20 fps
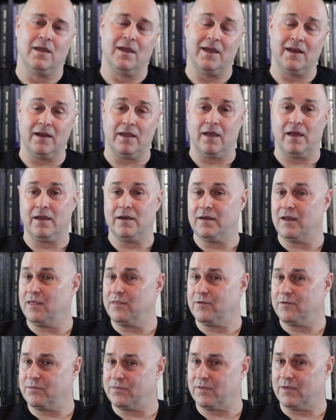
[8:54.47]
And
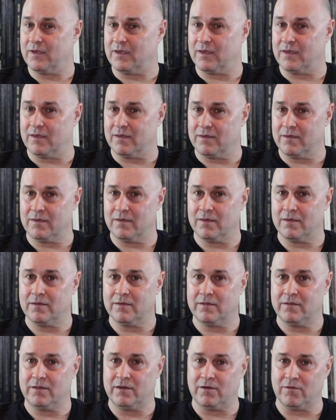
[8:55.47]
another thing,
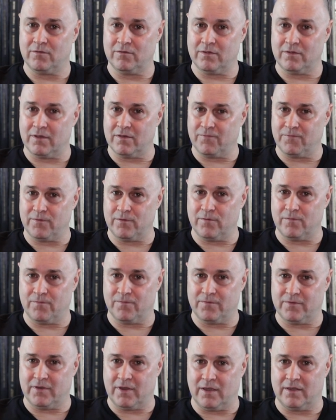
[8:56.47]
you know, if
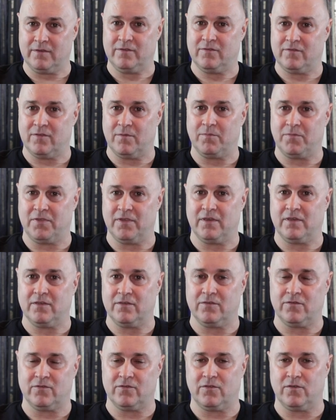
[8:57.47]
you've done some
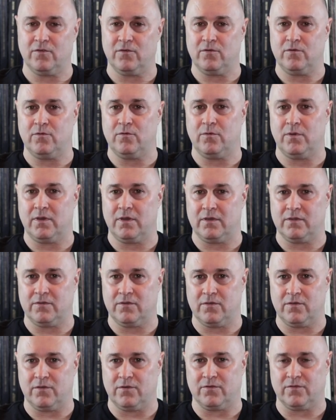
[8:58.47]
things to
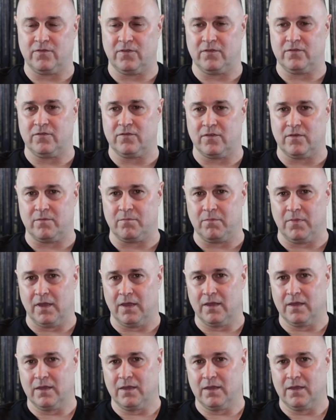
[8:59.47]
your system.